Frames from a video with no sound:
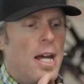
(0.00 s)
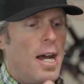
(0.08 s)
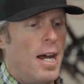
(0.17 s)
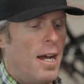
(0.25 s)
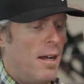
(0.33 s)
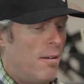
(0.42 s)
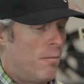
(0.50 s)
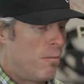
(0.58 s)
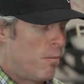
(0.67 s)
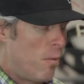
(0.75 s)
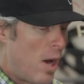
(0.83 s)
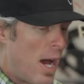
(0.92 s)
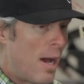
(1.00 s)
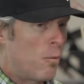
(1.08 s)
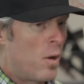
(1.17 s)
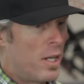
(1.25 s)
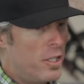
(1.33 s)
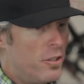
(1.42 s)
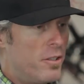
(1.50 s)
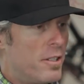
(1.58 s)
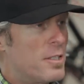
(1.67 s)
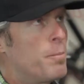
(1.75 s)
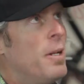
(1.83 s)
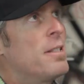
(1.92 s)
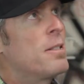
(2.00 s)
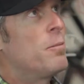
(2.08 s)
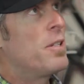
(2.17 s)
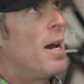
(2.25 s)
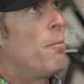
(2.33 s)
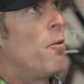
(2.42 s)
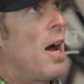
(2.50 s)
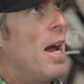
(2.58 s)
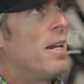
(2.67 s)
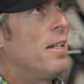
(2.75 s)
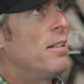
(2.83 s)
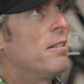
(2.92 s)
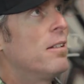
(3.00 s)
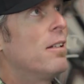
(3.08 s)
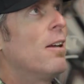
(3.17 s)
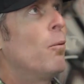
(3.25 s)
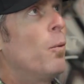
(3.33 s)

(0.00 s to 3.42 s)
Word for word: uh, I want you to spend some time writing okay.